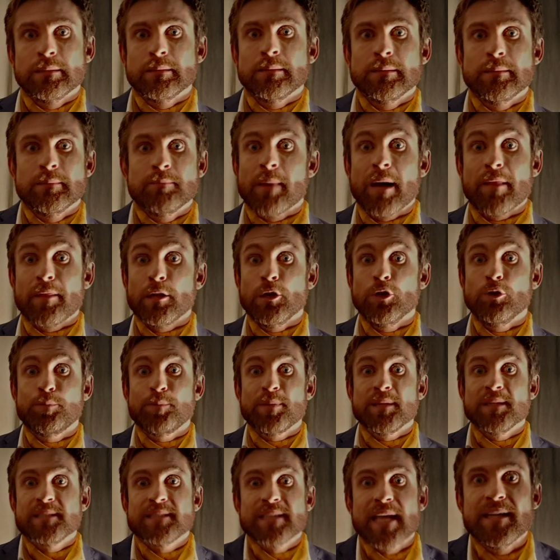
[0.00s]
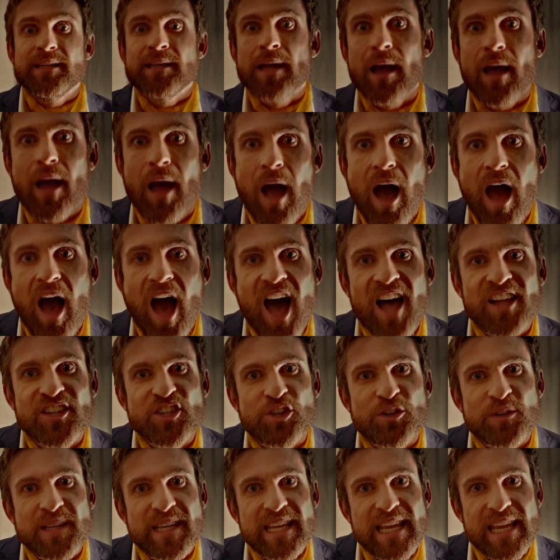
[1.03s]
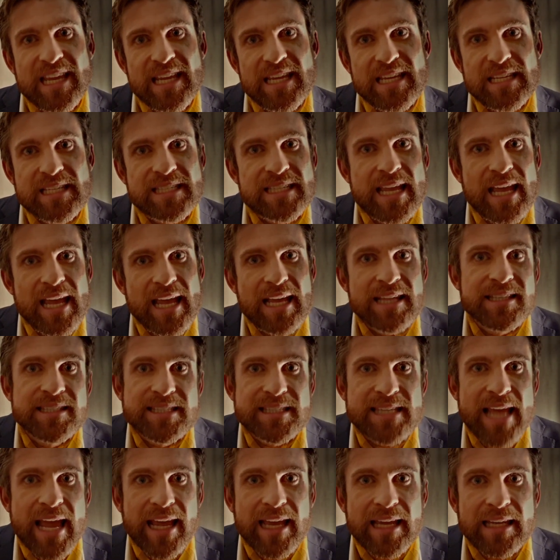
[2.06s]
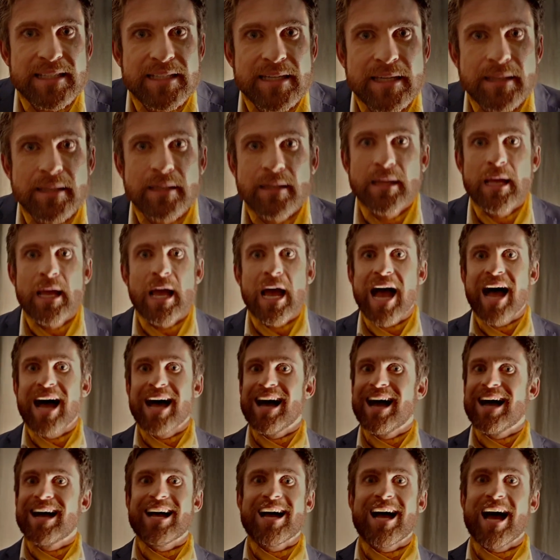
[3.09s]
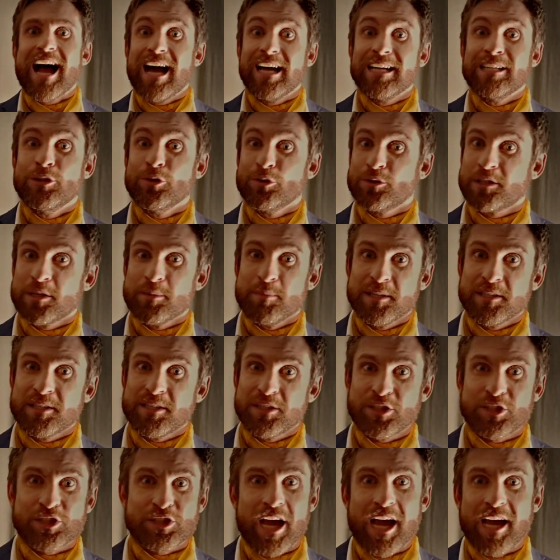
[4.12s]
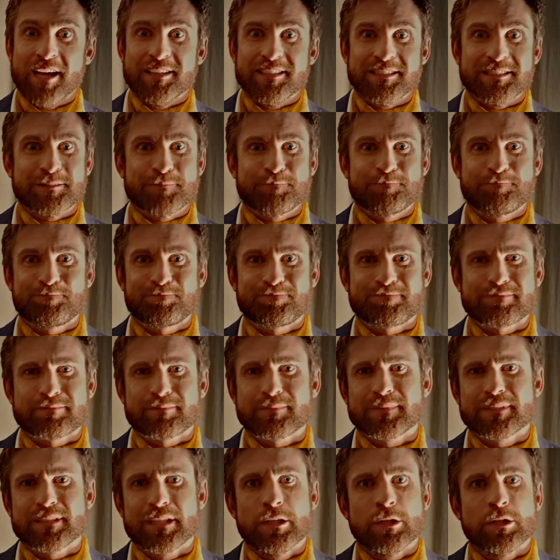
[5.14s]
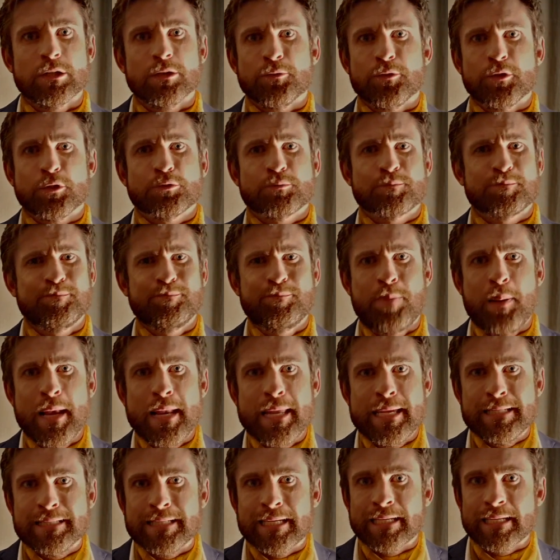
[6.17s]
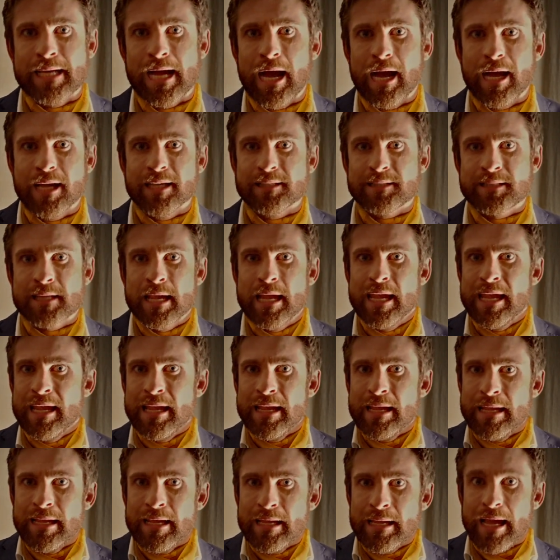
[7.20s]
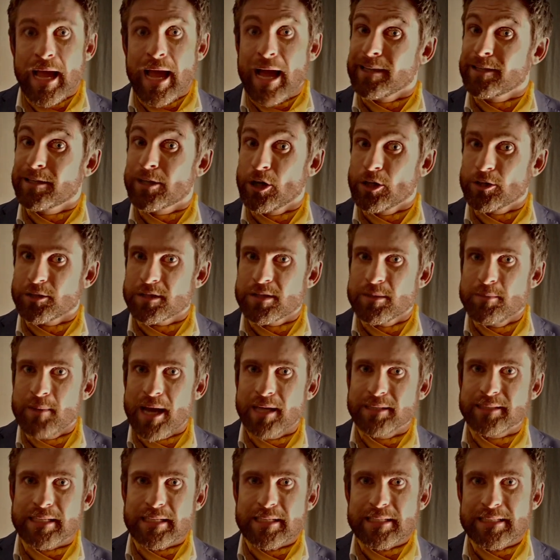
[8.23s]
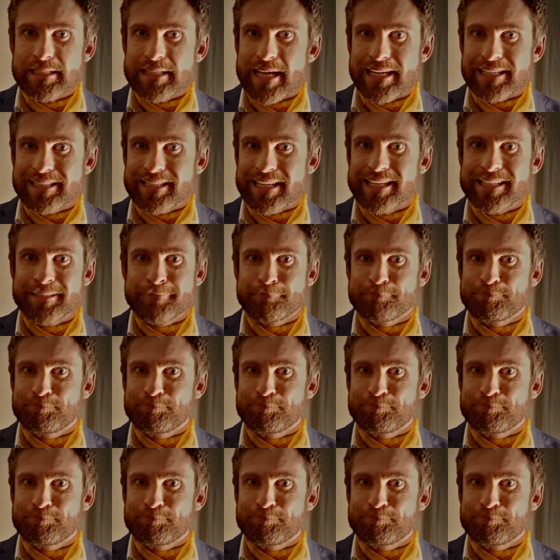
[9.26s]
Mother Lupin said, "On your knees and say it." I looked at Mr. Sardis. Oh, those pleading eyes. I got to my knees. I said,